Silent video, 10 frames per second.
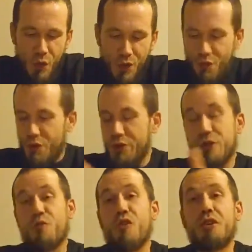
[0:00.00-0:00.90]
where
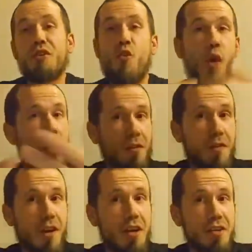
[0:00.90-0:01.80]
someone
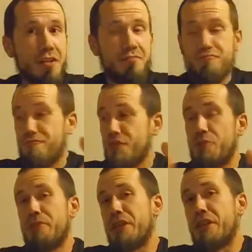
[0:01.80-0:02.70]
qualifies to
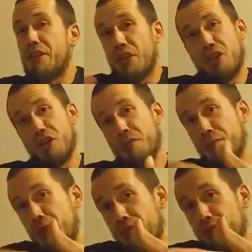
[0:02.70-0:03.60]
be
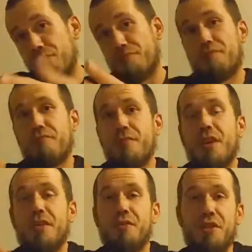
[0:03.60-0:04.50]
immune.
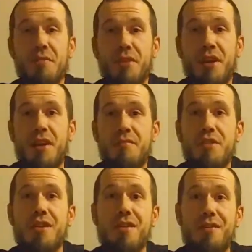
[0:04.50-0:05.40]

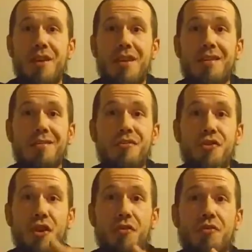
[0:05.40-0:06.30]
Sometimes they
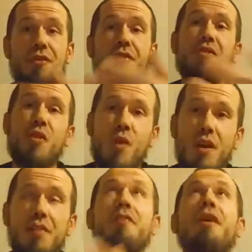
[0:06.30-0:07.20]
don't
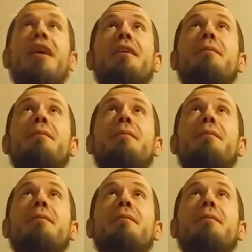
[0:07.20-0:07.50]
qualify.